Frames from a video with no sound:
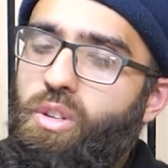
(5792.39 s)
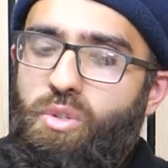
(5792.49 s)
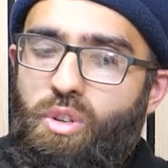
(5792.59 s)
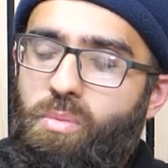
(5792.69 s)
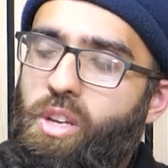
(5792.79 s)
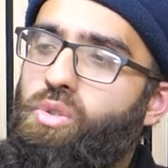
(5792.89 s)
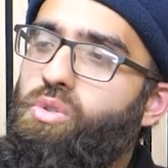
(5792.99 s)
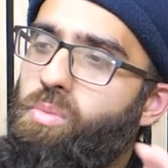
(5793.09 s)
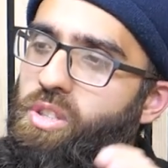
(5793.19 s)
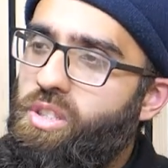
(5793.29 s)
So he makes sure
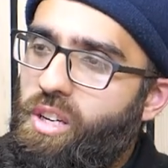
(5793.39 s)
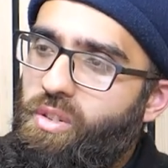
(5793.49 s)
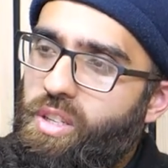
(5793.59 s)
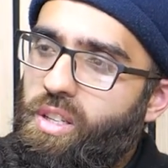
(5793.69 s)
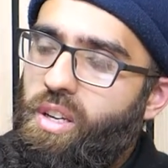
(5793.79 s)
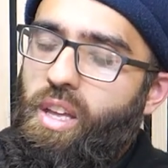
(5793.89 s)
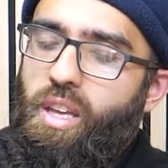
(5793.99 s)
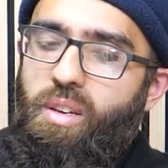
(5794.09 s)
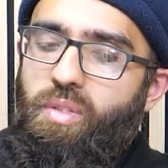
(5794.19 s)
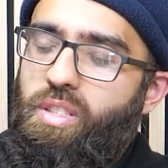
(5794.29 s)
to mention that grading.
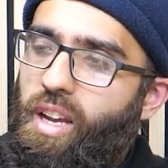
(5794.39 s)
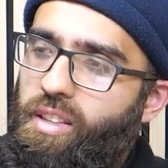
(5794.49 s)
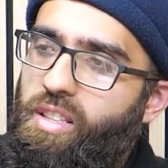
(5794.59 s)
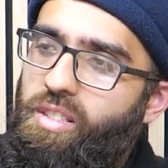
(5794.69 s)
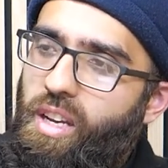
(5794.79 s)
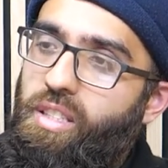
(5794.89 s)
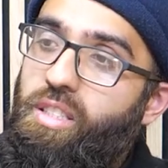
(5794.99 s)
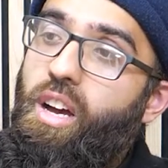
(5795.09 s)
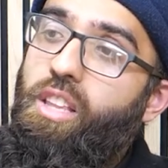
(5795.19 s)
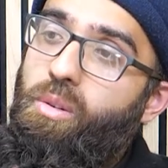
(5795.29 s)
If there's a hadith
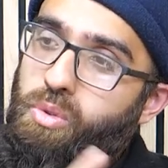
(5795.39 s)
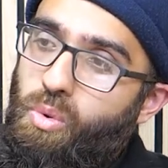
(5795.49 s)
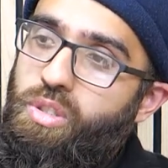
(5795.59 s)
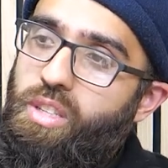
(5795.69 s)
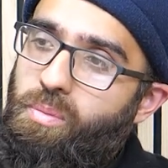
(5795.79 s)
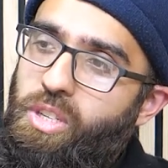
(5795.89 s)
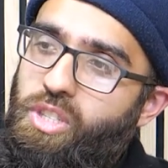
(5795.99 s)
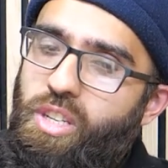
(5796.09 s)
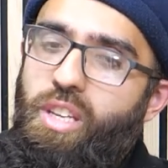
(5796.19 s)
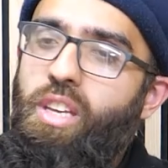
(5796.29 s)
cited, other sources that
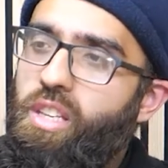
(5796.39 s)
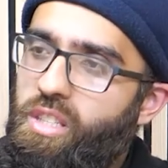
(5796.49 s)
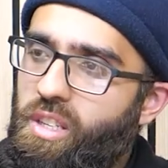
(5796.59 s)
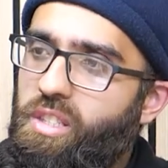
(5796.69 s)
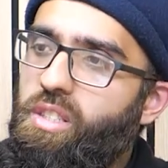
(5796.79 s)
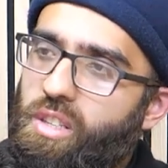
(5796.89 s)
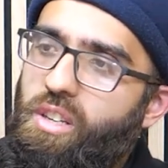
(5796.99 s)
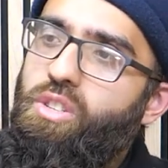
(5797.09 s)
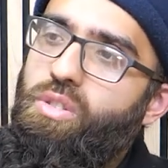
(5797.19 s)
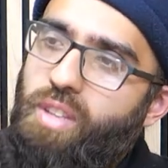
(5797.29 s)
mention it, he does the
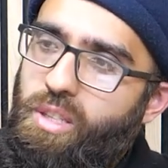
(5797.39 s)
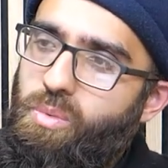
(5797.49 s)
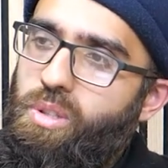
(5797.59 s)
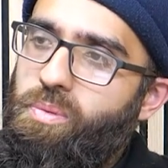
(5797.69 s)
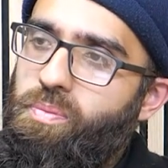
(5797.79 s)
takhrij of that as well.